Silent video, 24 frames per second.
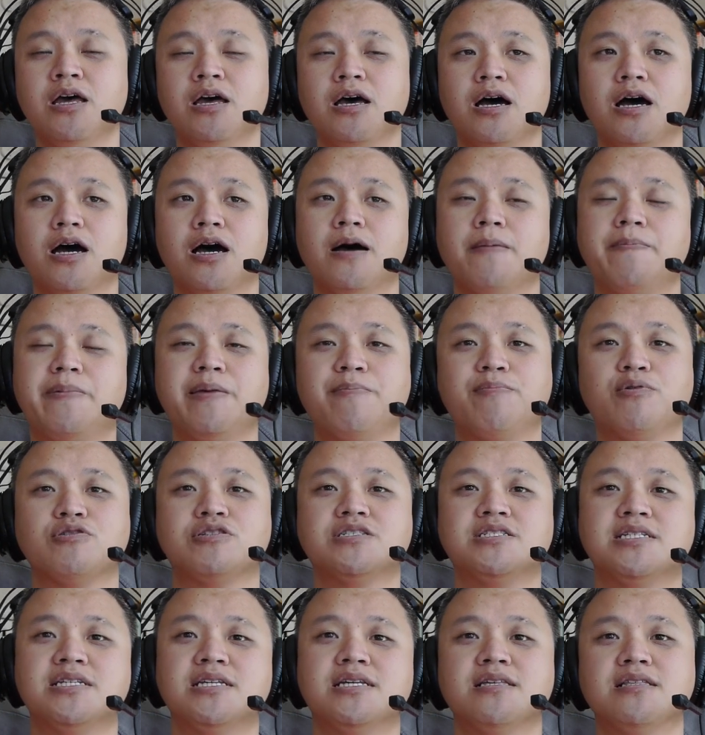Uh, people
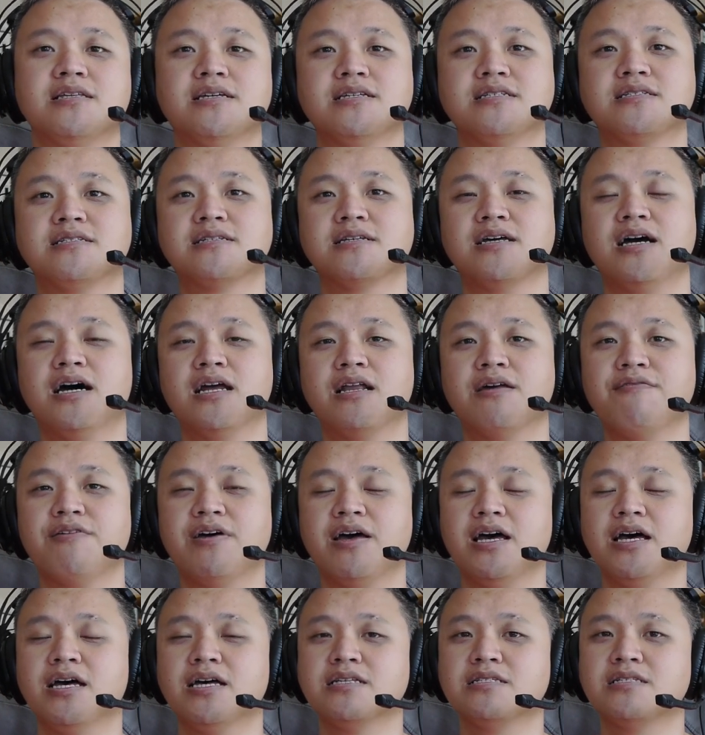see this kind of
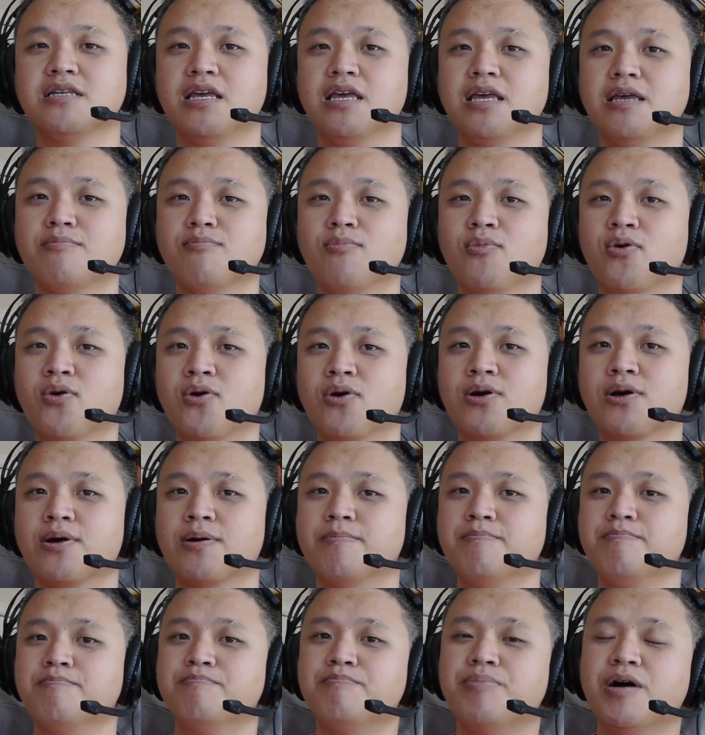as a
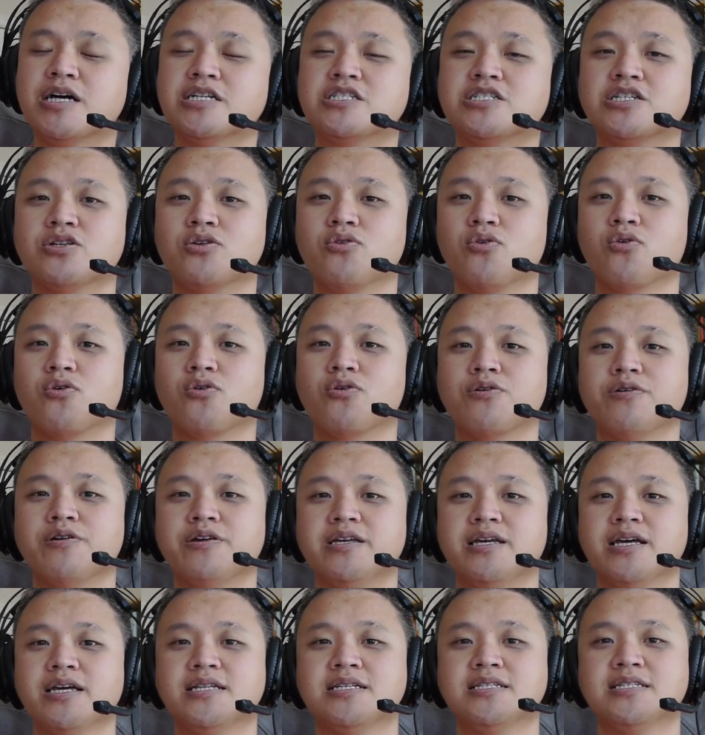more
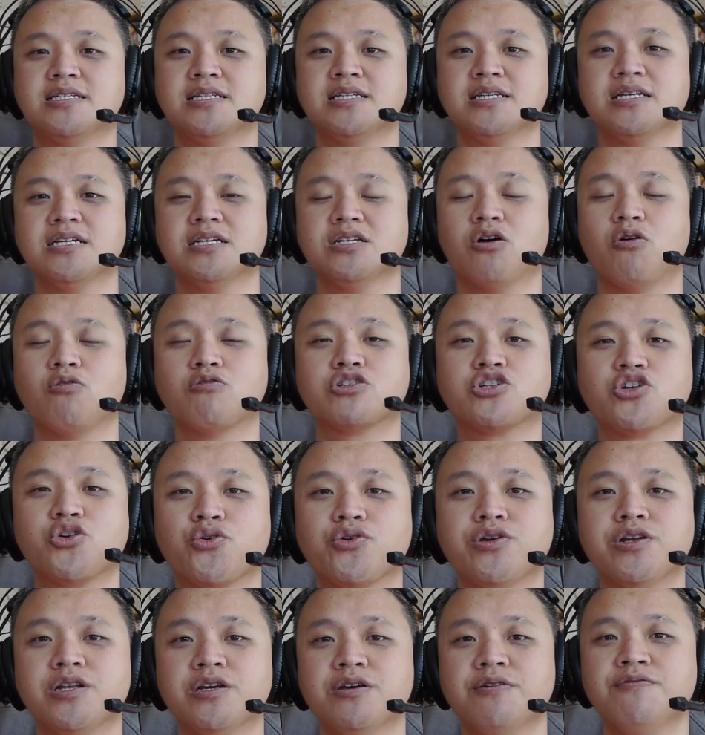budget-oriented
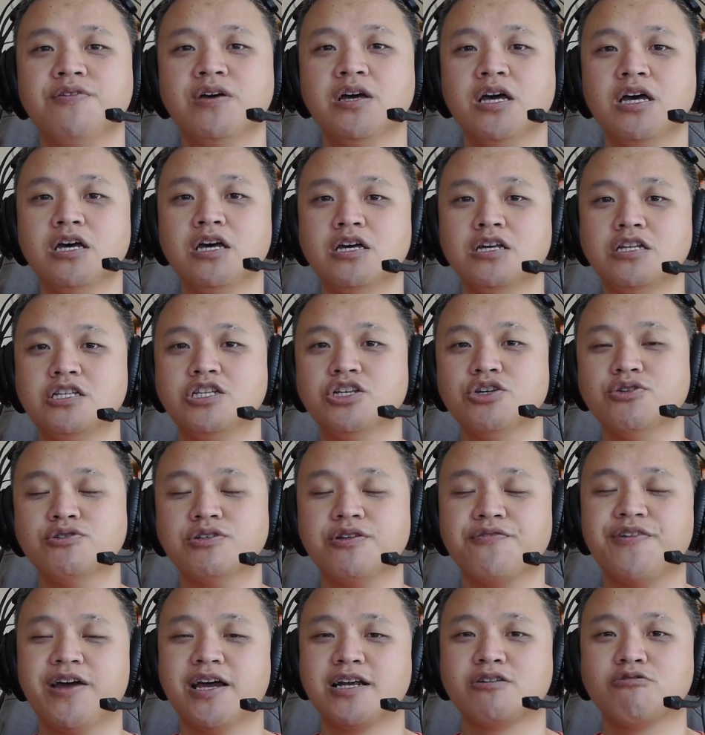alternative to de
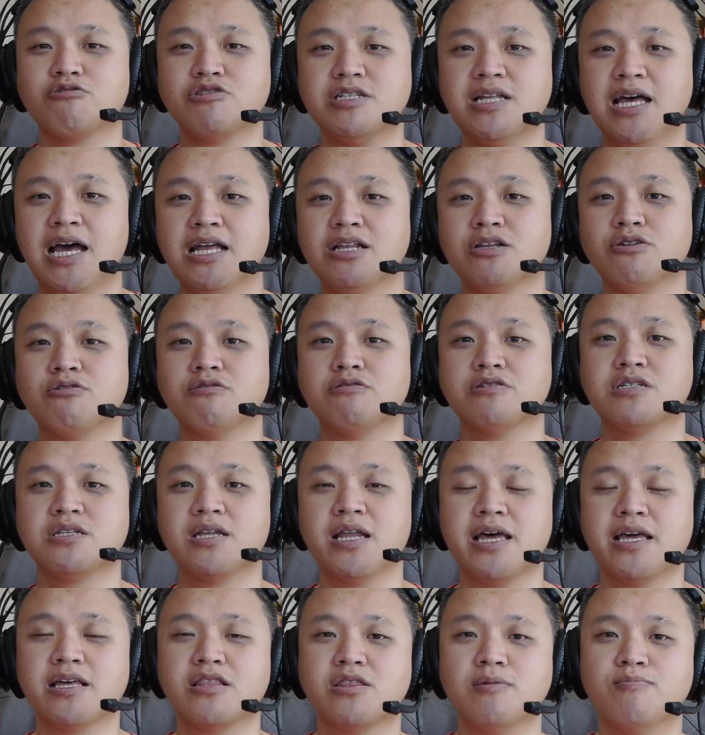facto standards
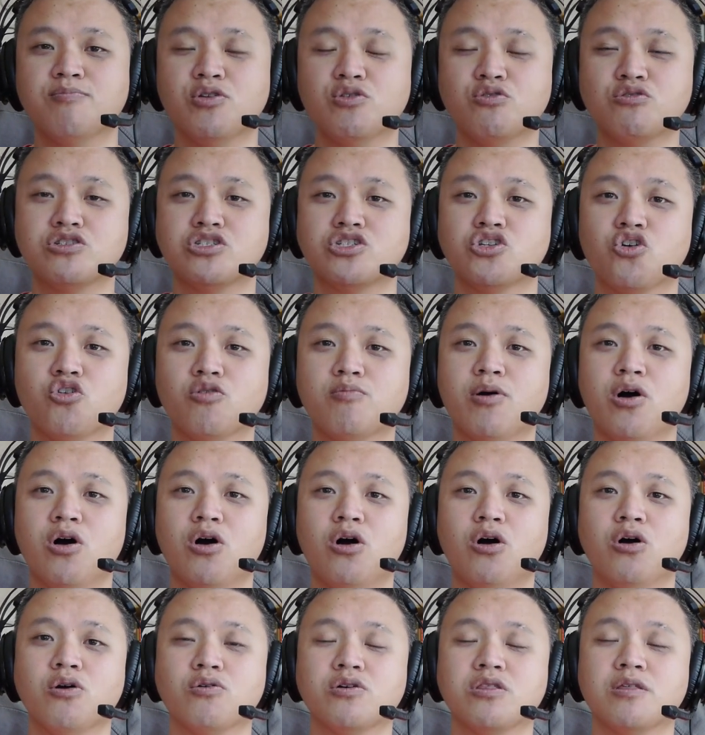like the Blue
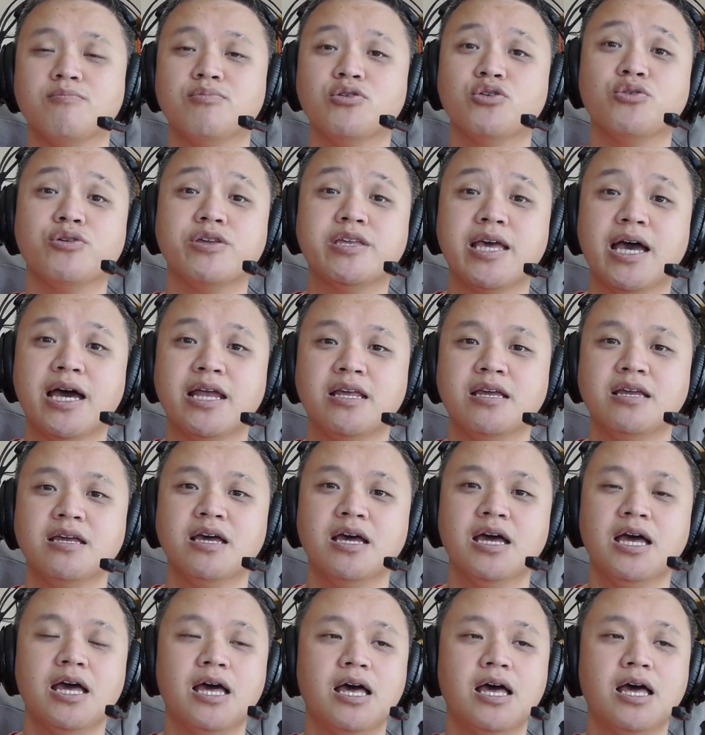Snowball or the Blue Yeti.